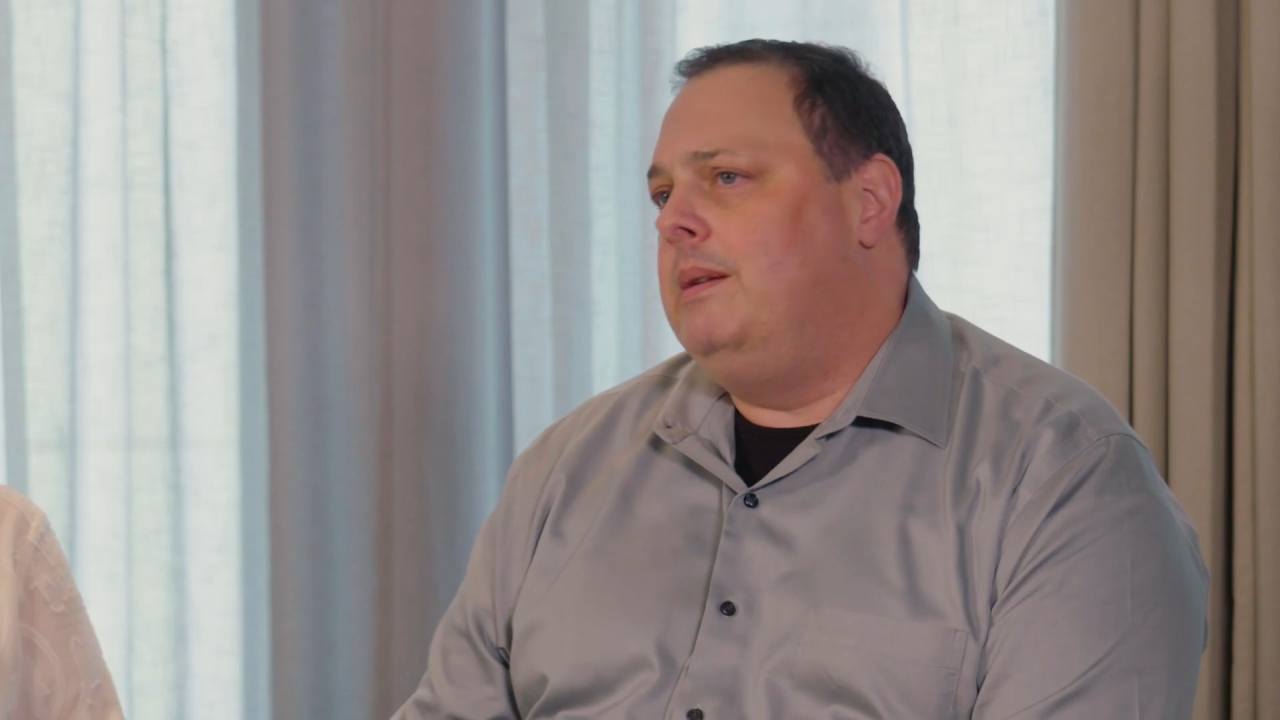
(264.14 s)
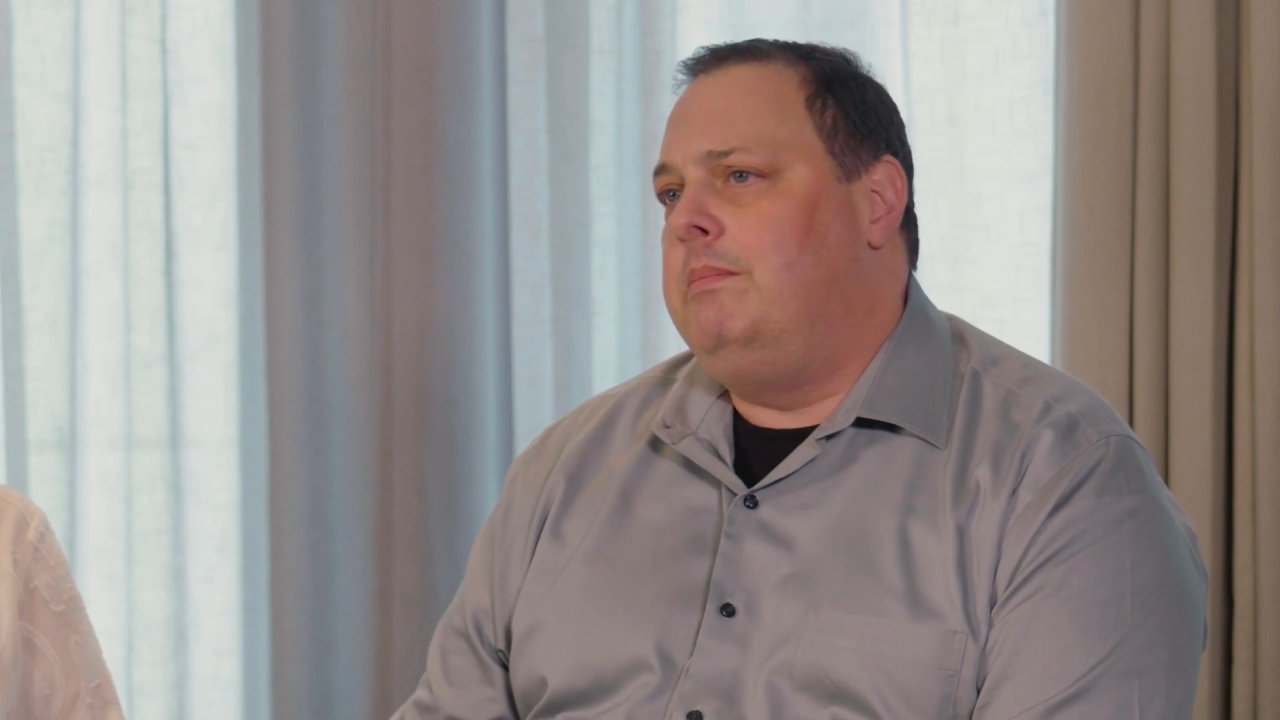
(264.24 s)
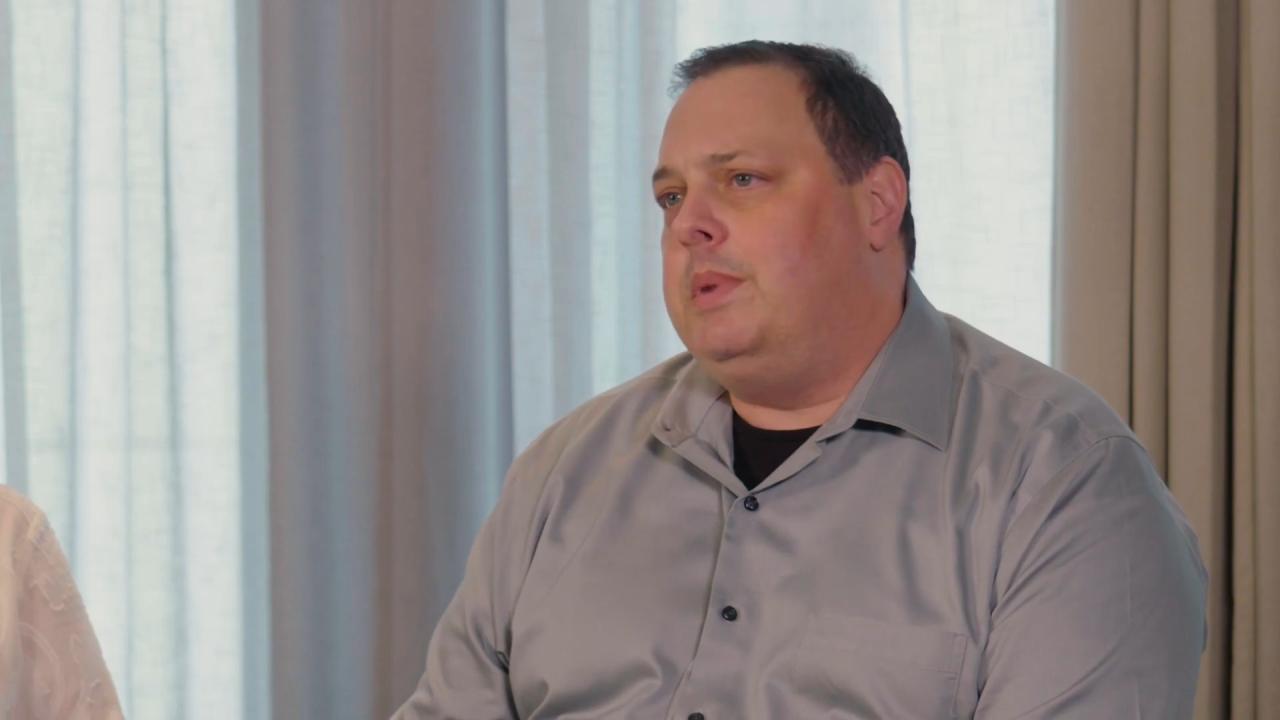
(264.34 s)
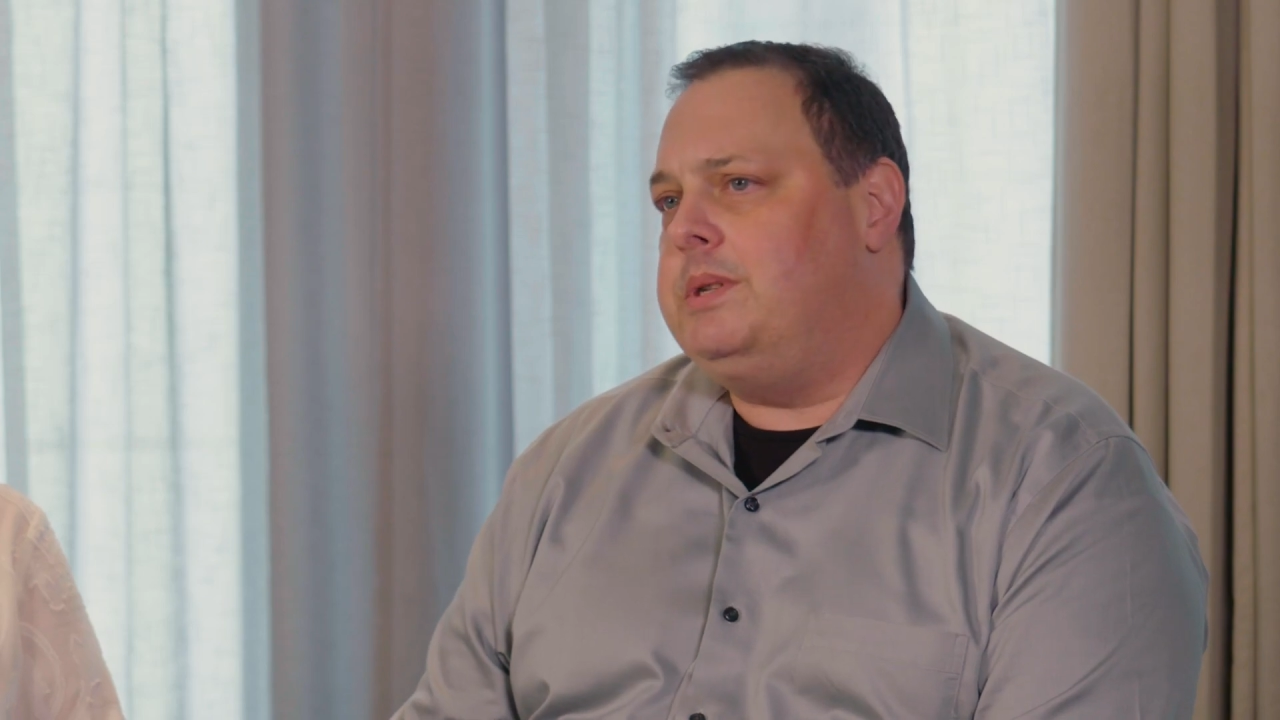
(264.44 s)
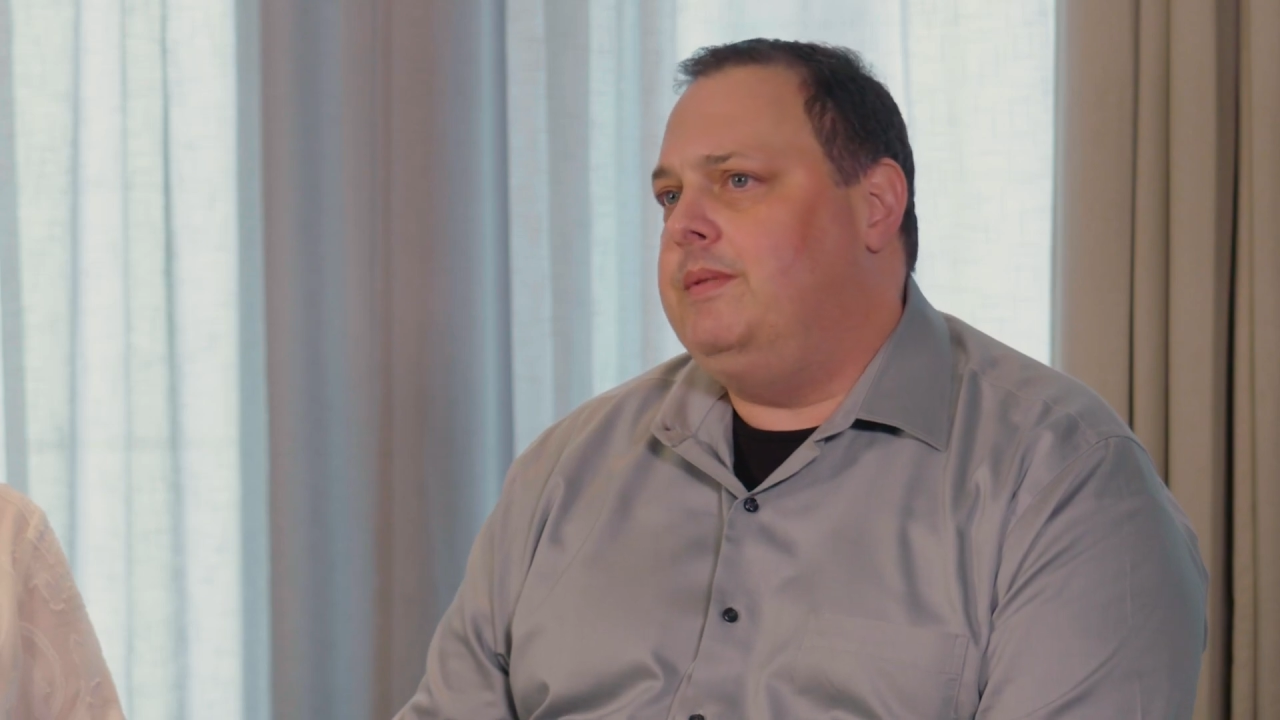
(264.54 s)

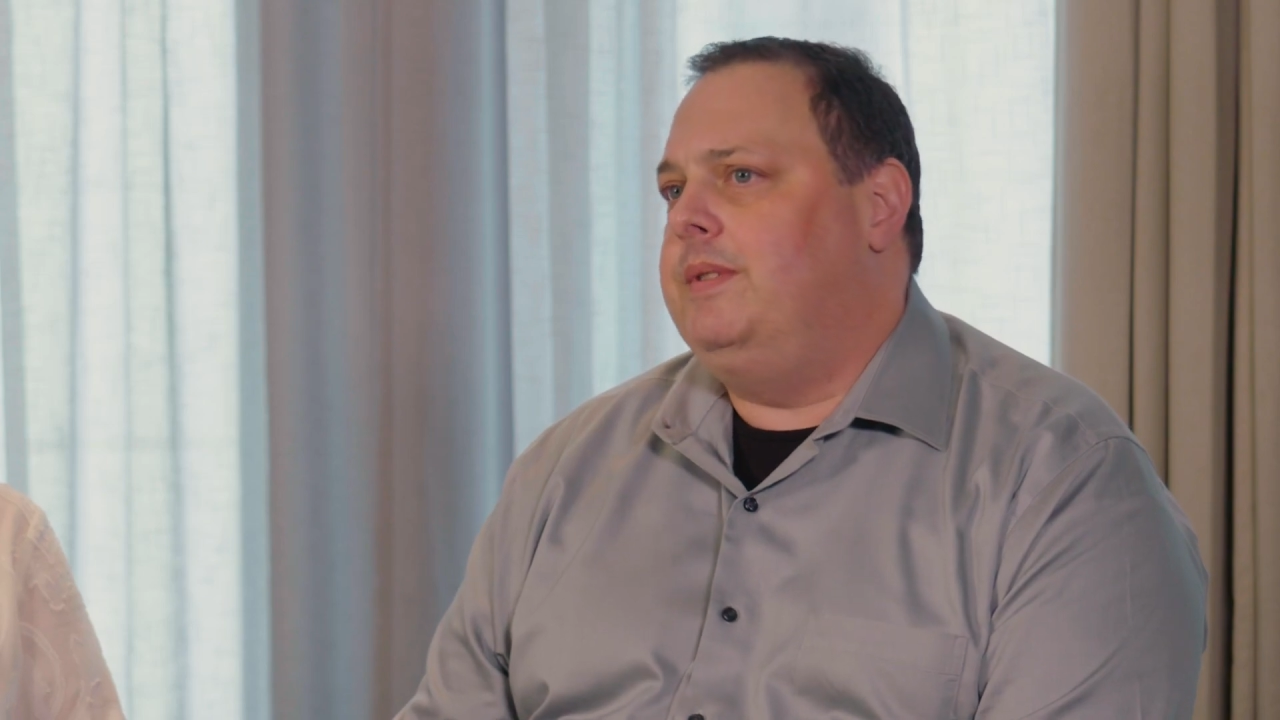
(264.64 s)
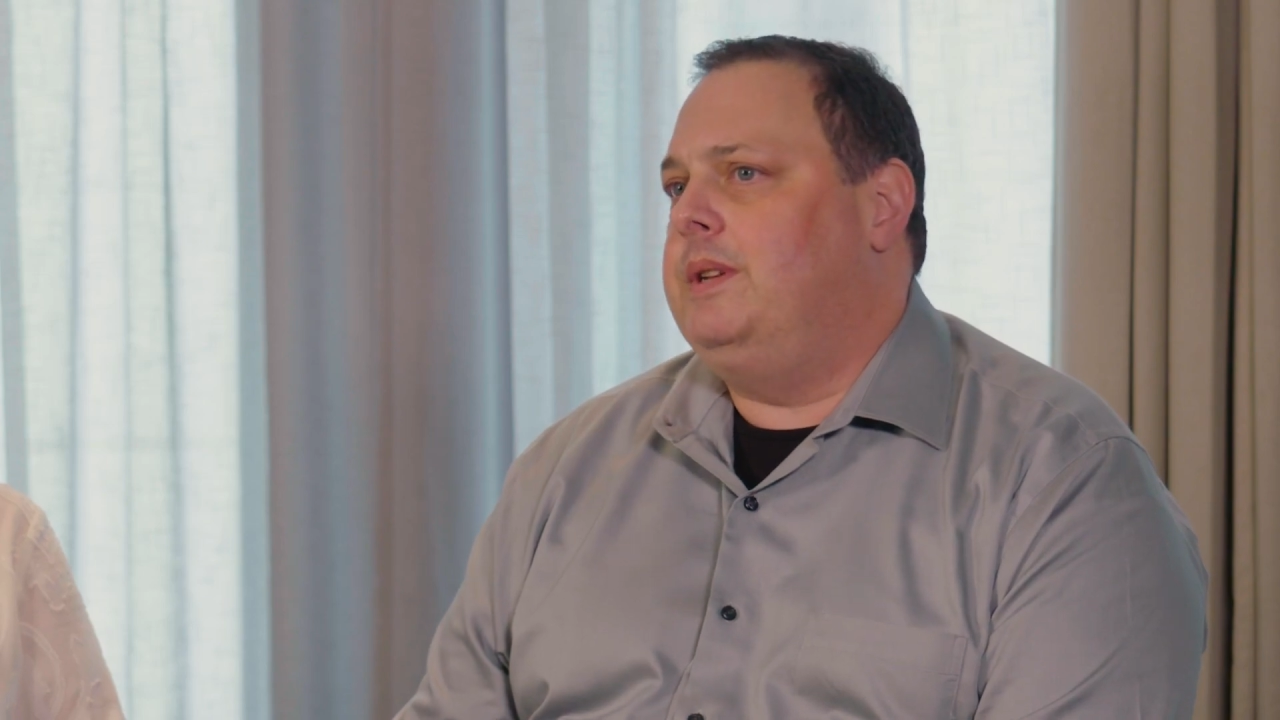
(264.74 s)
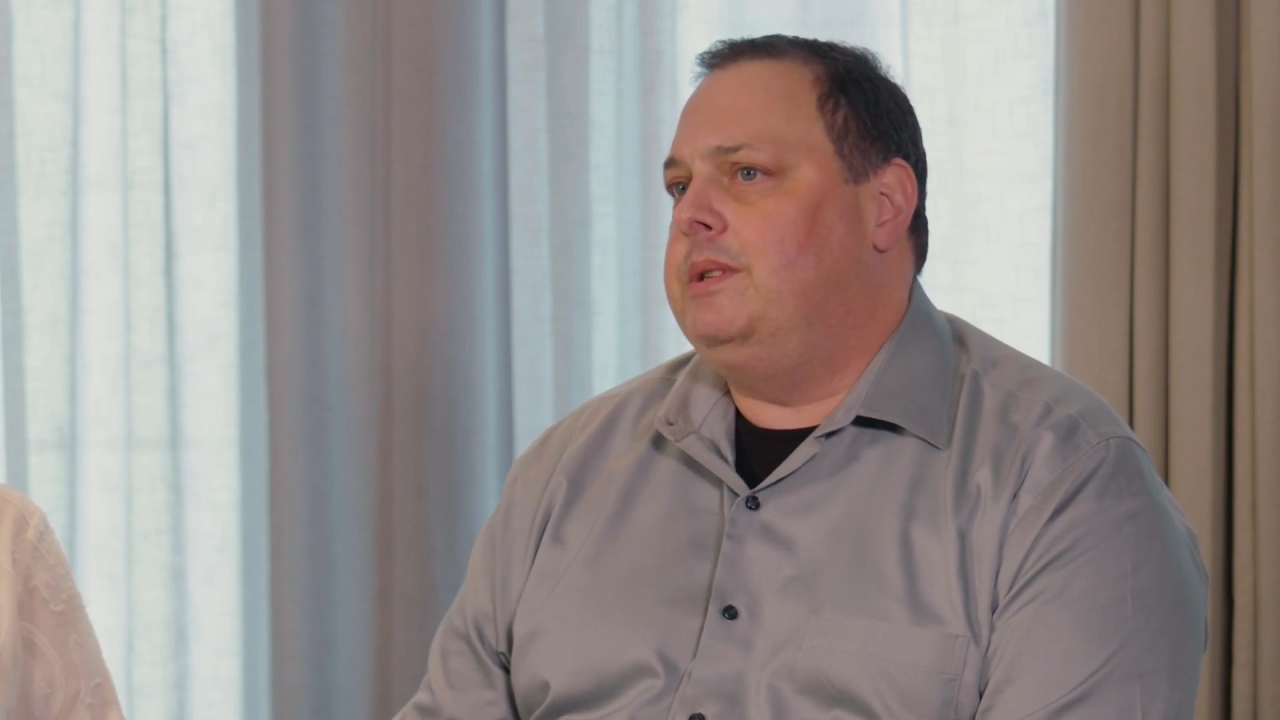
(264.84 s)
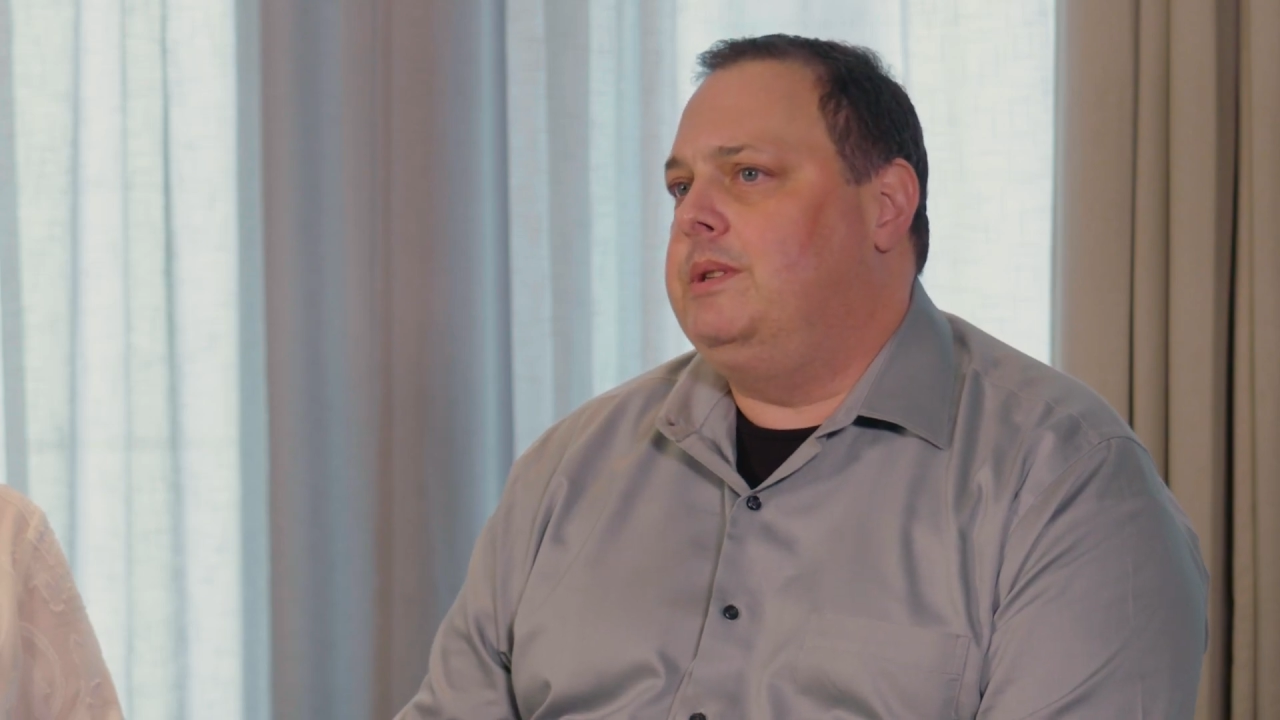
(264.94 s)
Much of this